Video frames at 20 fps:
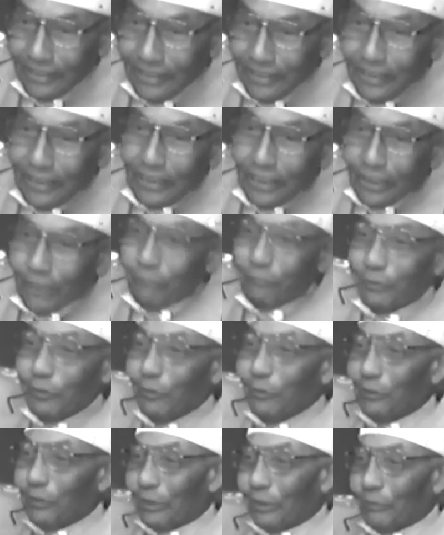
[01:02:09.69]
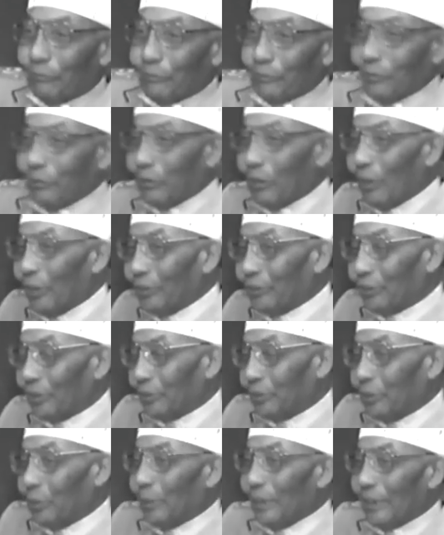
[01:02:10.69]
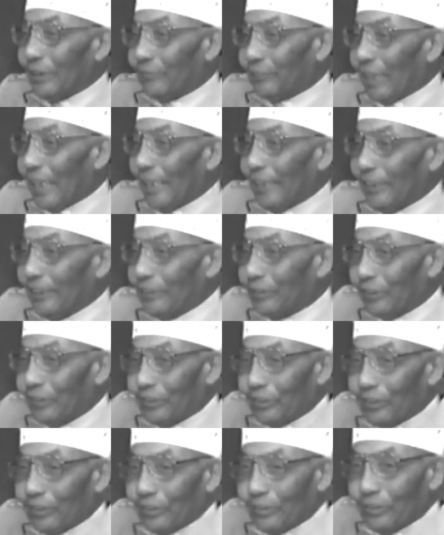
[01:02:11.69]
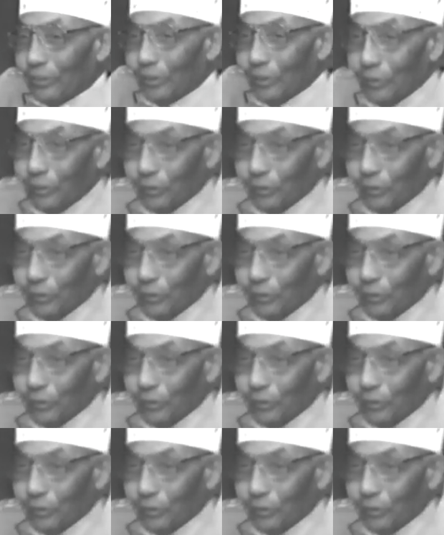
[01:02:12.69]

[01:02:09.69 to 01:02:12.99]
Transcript: If you if you're going to do anything to the new